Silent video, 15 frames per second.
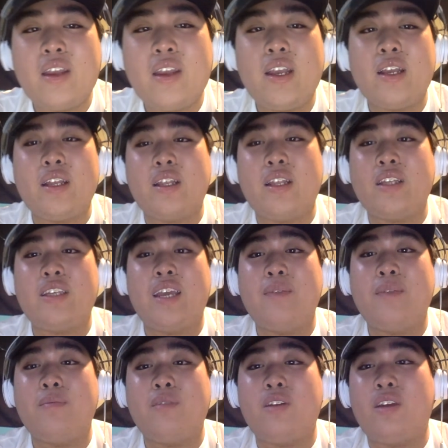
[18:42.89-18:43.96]
this
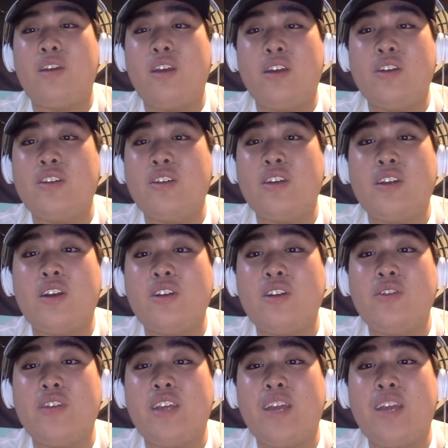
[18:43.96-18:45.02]
game, you're just not doing
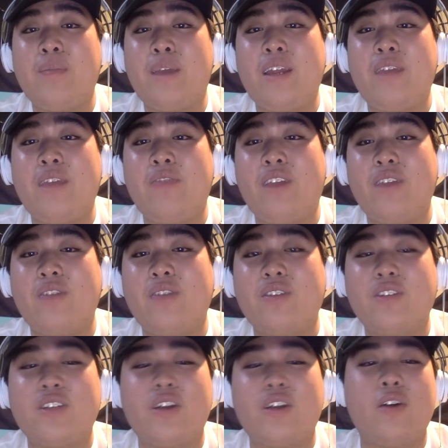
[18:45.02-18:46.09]
the game any favors.
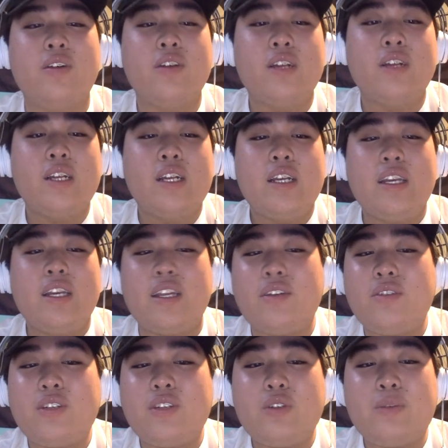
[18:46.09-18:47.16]
So,
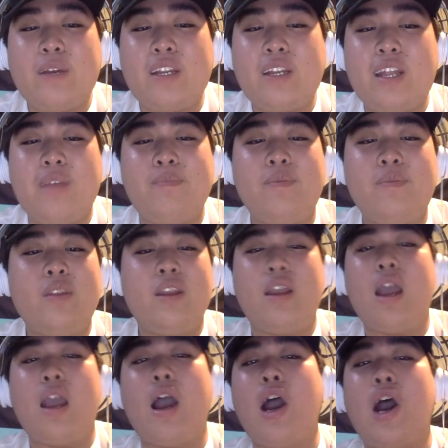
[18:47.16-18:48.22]
just respect them.
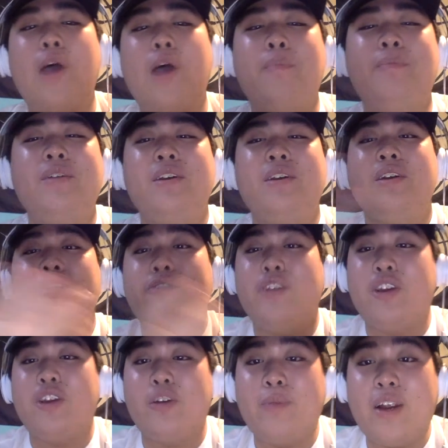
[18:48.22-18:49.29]
Rudy
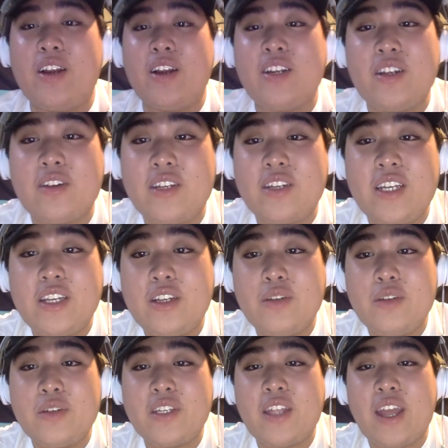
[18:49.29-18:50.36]
Gobert, continue to do
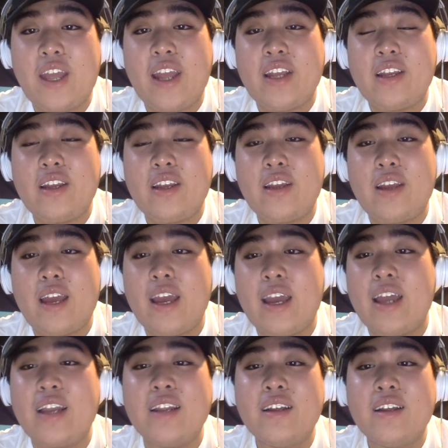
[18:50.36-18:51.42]
his thing. And